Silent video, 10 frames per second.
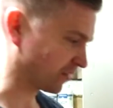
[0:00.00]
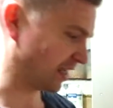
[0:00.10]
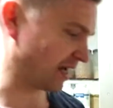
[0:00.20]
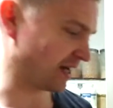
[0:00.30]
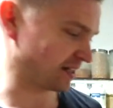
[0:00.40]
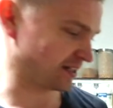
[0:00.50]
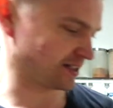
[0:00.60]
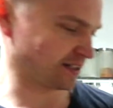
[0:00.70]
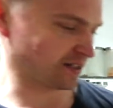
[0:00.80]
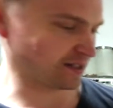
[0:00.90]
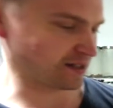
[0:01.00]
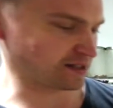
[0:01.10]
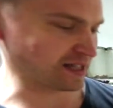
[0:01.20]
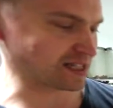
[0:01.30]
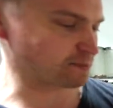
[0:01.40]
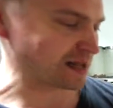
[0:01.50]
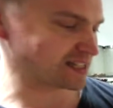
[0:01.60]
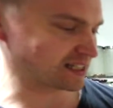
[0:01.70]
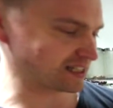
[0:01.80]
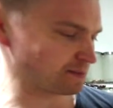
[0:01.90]
and that's
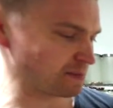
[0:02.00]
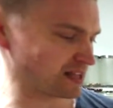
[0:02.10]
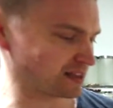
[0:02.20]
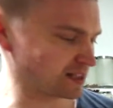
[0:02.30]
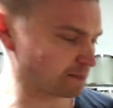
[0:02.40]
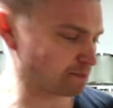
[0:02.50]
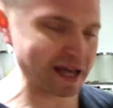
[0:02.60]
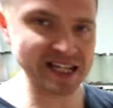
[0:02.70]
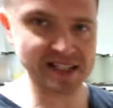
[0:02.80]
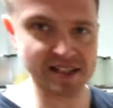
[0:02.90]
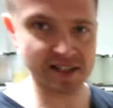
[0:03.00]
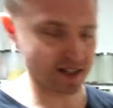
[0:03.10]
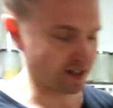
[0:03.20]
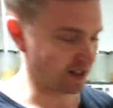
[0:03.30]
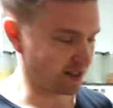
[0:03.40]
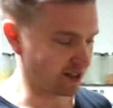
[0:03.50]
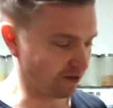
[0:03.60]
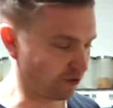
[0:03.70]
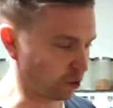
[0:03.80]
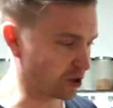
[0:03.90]
basically made the base
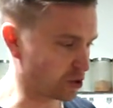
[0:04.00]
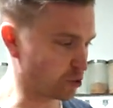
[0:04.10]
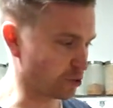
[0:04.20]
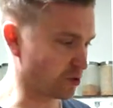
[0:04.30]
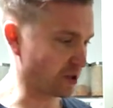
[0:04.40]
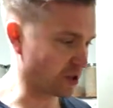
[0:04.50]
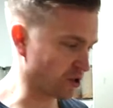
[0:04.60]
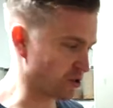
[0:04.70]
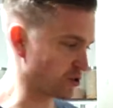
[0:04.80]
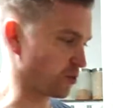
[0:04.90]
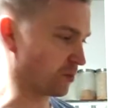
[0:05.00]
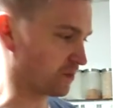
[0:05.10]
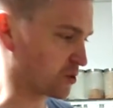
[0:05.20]
for the juice we're gonna do.